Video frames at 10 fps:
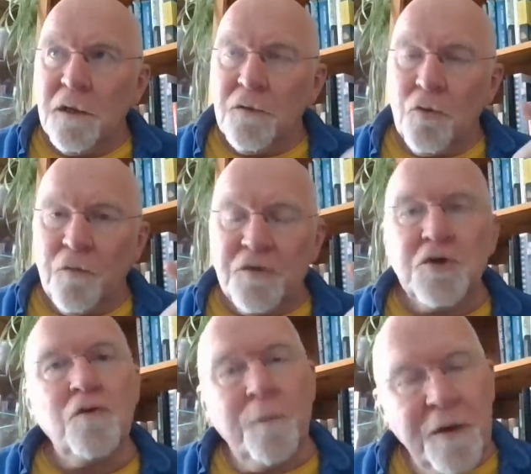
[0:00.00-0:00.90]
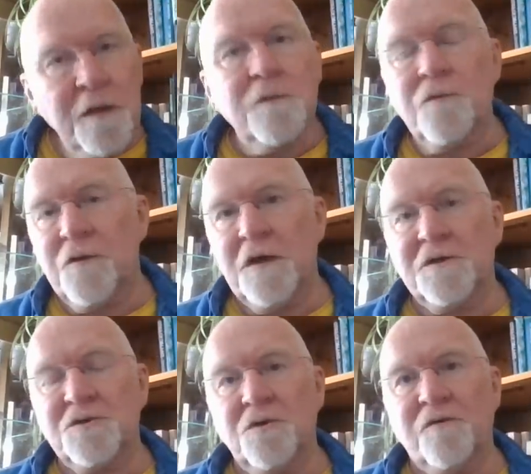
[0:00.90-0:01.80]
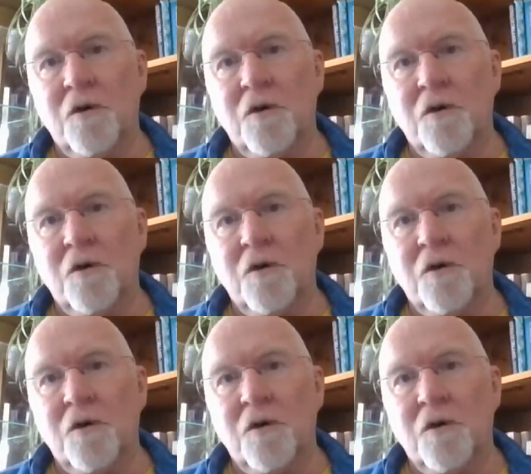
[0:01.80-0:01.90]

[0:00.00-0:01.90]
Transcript: Northern European theatre of,